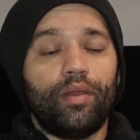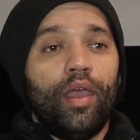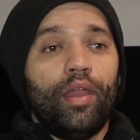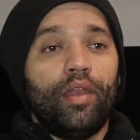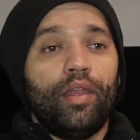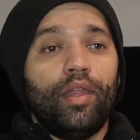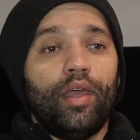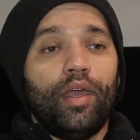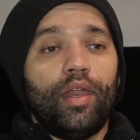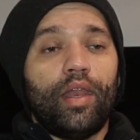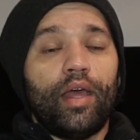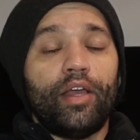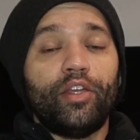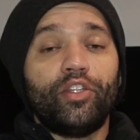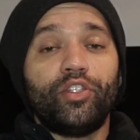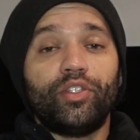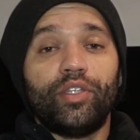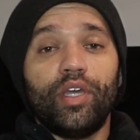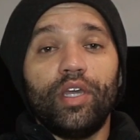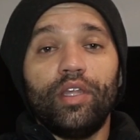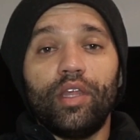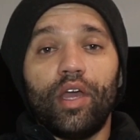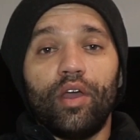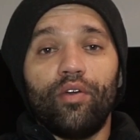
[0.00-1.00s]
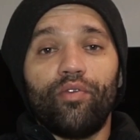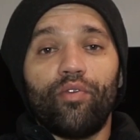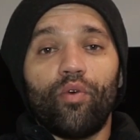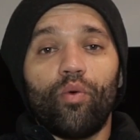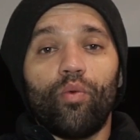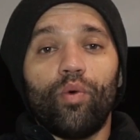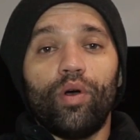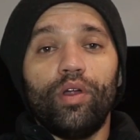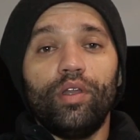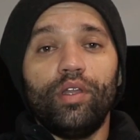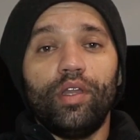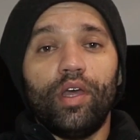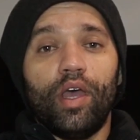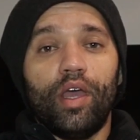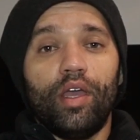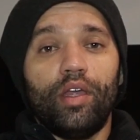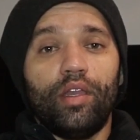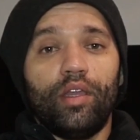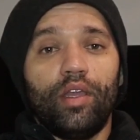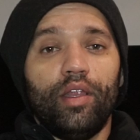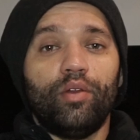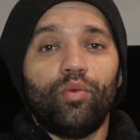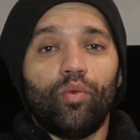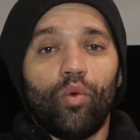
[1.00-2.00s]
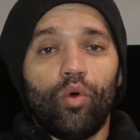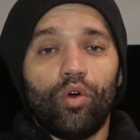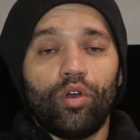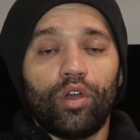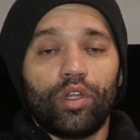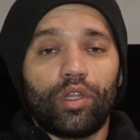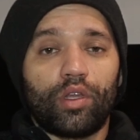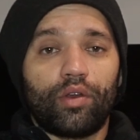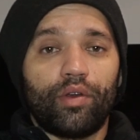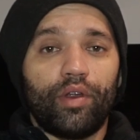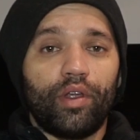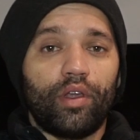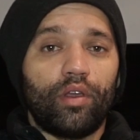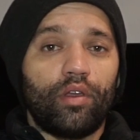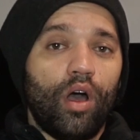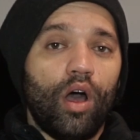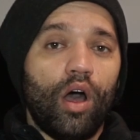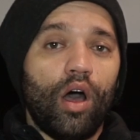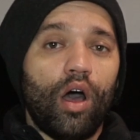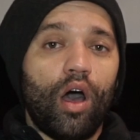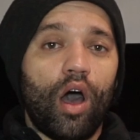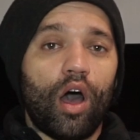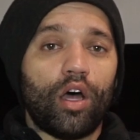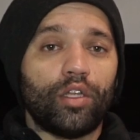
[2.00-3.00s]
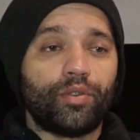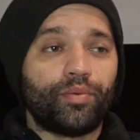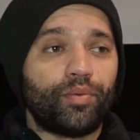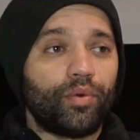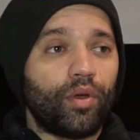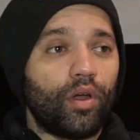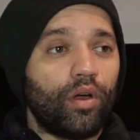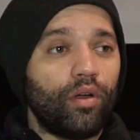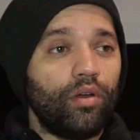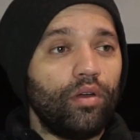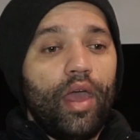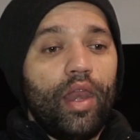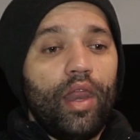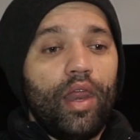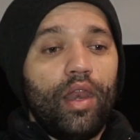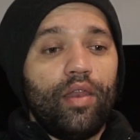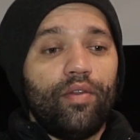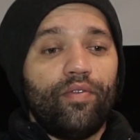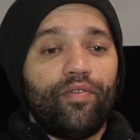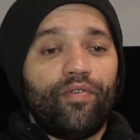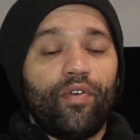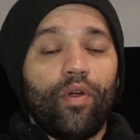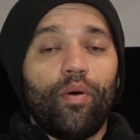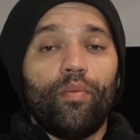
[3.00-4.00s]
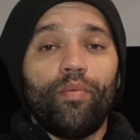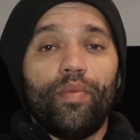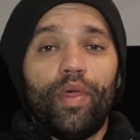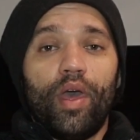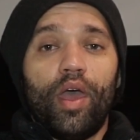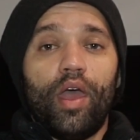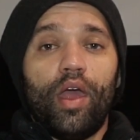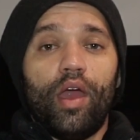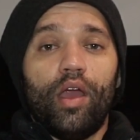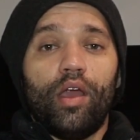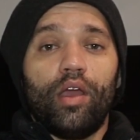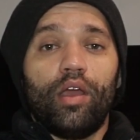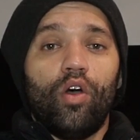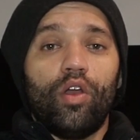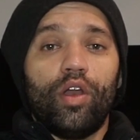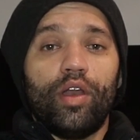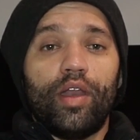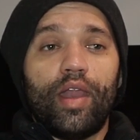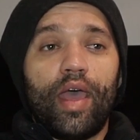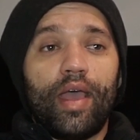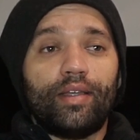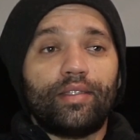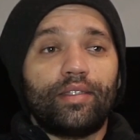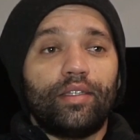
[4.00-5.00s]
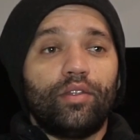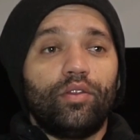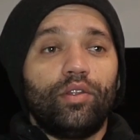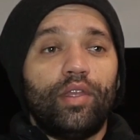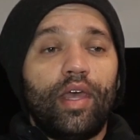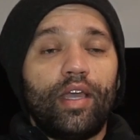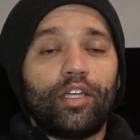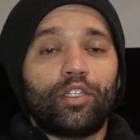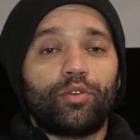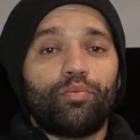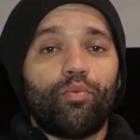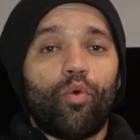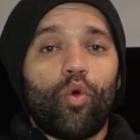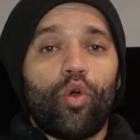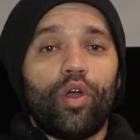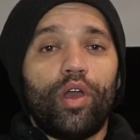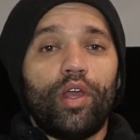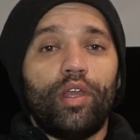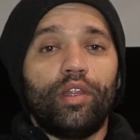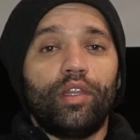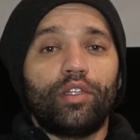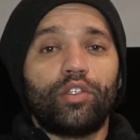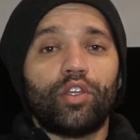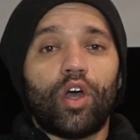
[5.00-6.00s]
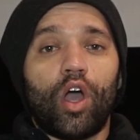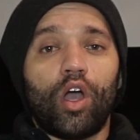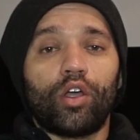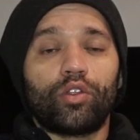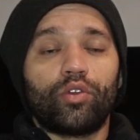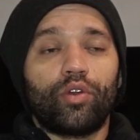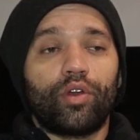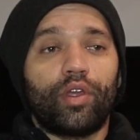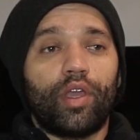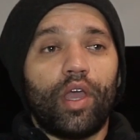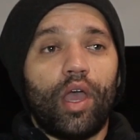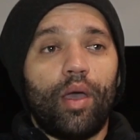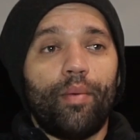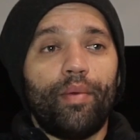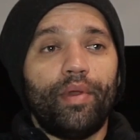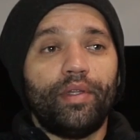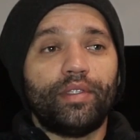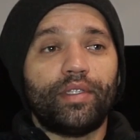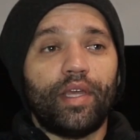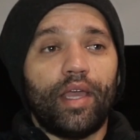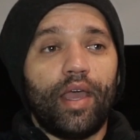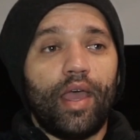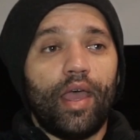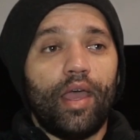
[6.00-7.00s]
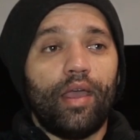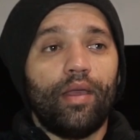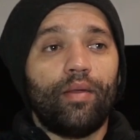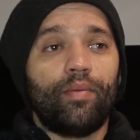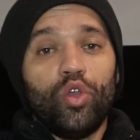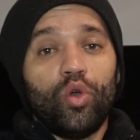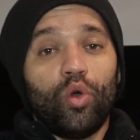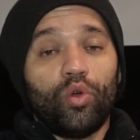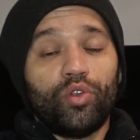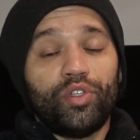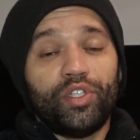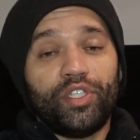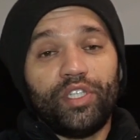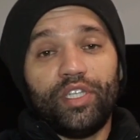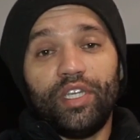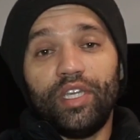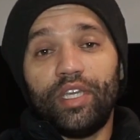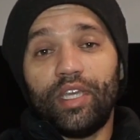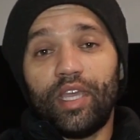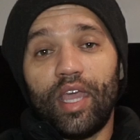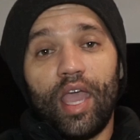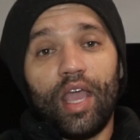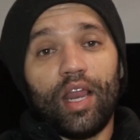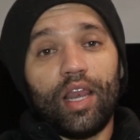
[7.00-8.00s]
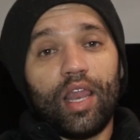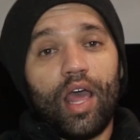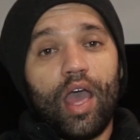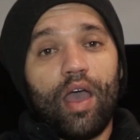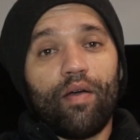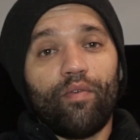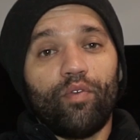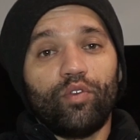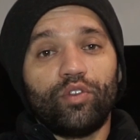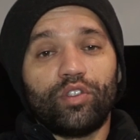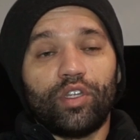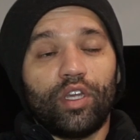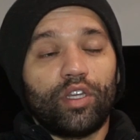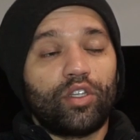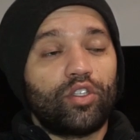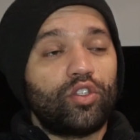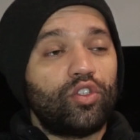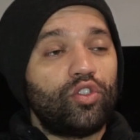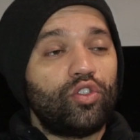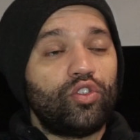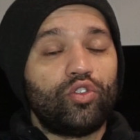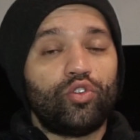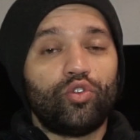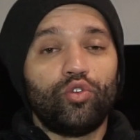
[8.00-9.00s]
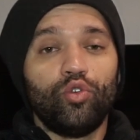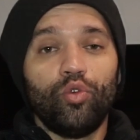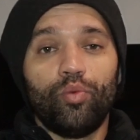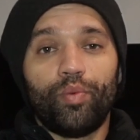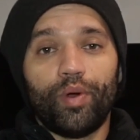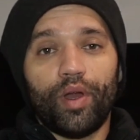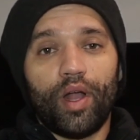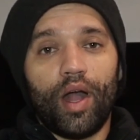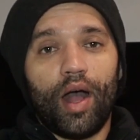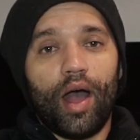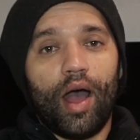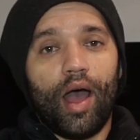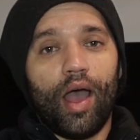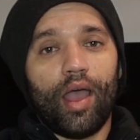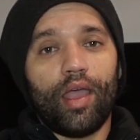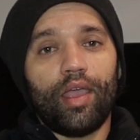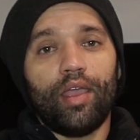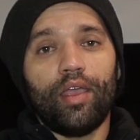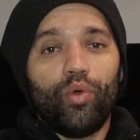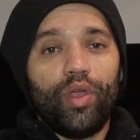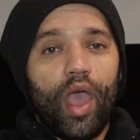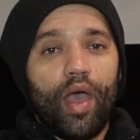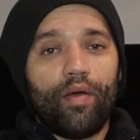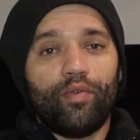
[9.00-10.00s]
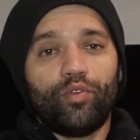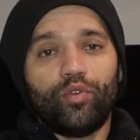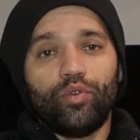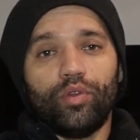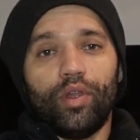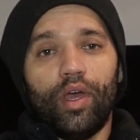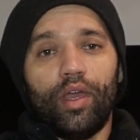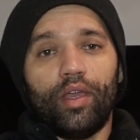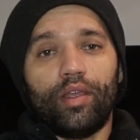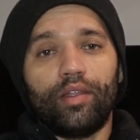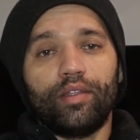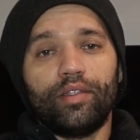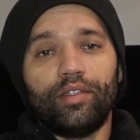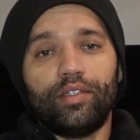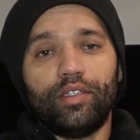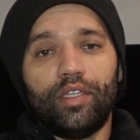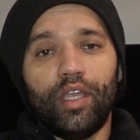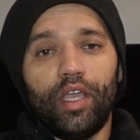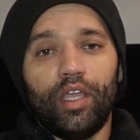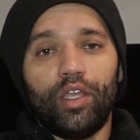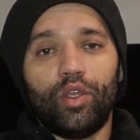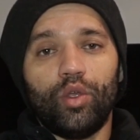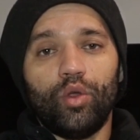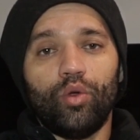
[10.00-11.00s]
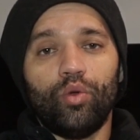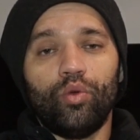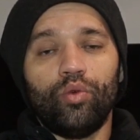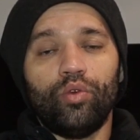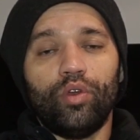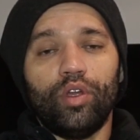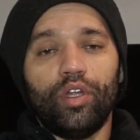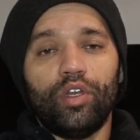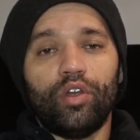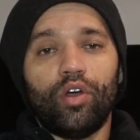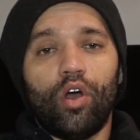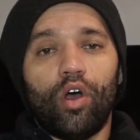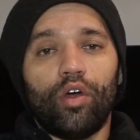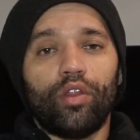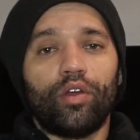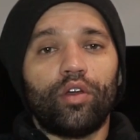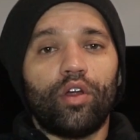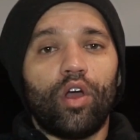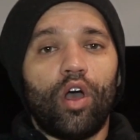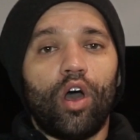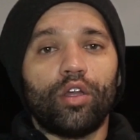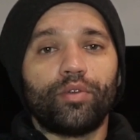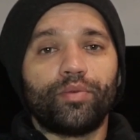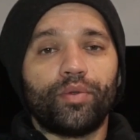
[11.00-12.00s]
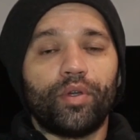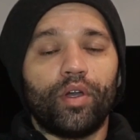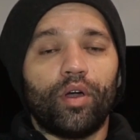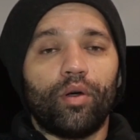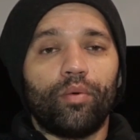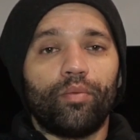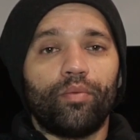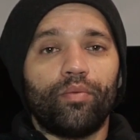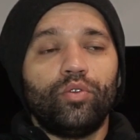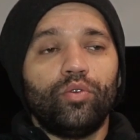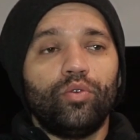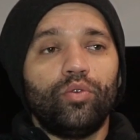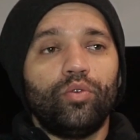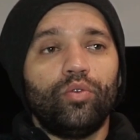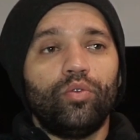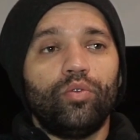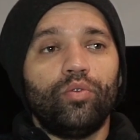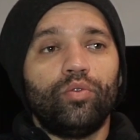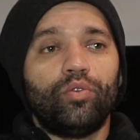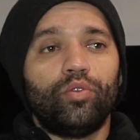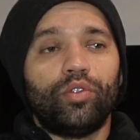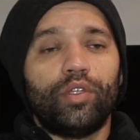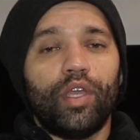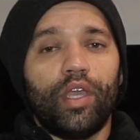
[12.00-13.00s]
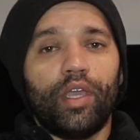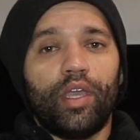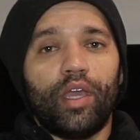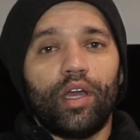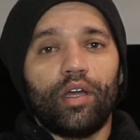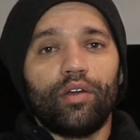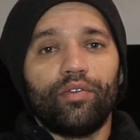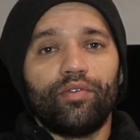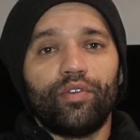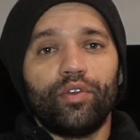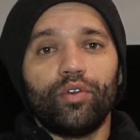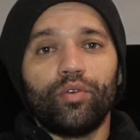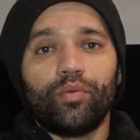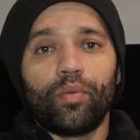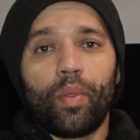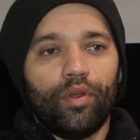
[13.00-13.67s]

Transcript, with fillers: And then I stayed there for one day in Walnut Creek uh, Hospital. And then from there, on the next next morning, the doctor came and said, hey, your CK lab was like super high. We have to like take you in other hospital to to take care of you.